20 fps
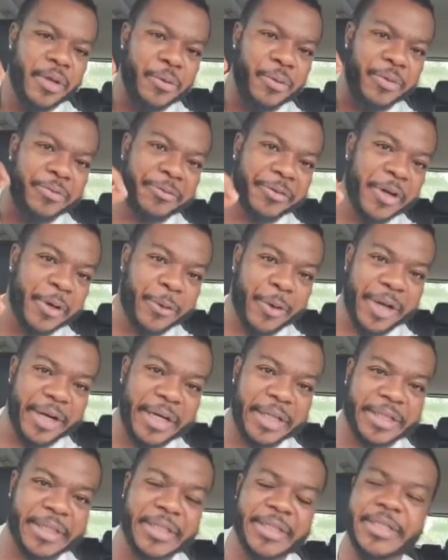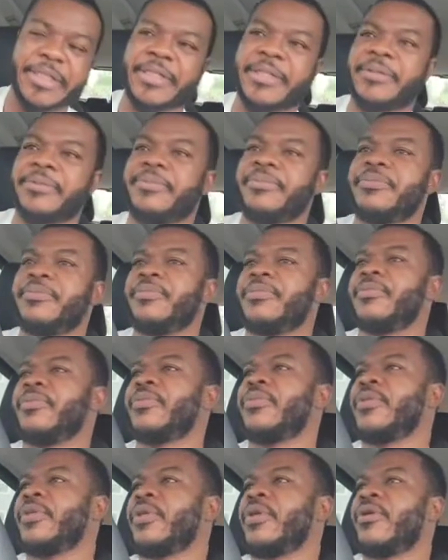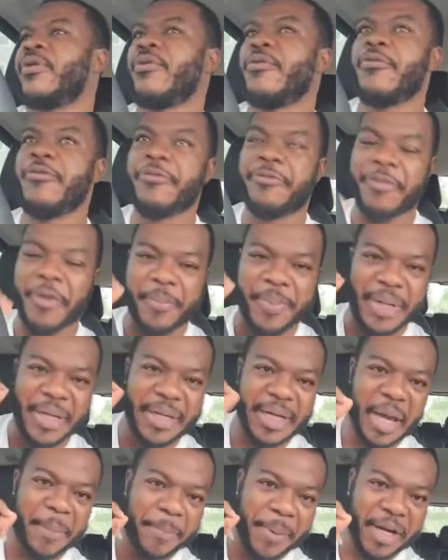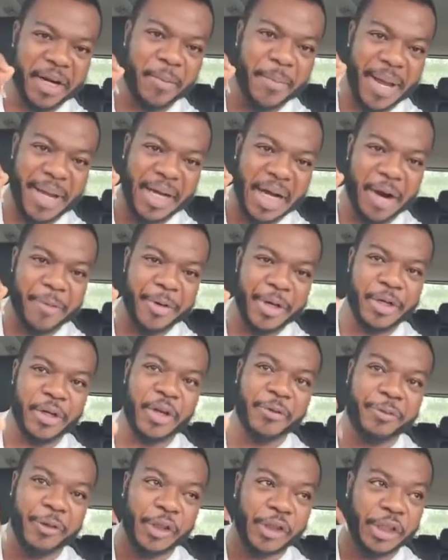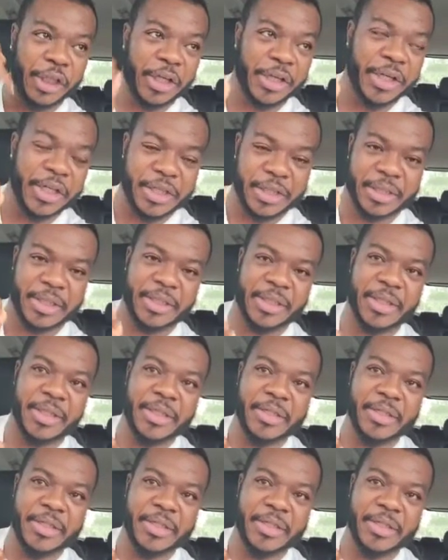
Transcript: with free credits for being a part of my car radio. If you share this